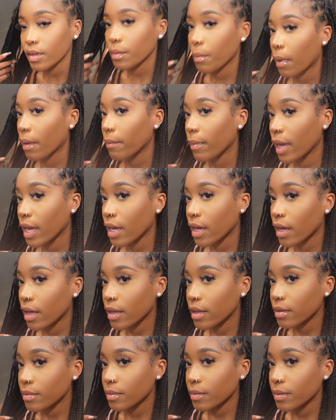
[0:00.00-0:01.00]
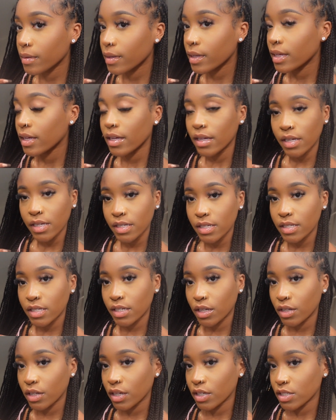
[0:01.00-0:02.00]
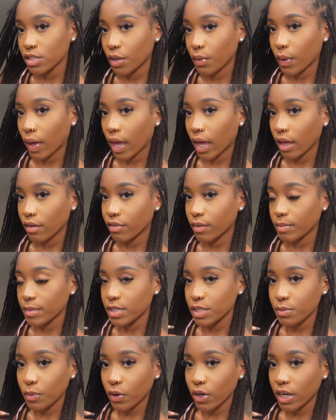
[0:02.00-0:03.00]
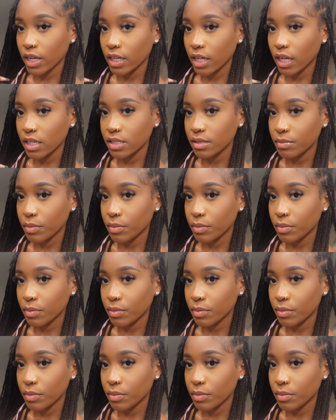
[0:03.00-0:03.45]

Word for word: My makeup still looks okay from this morning. That's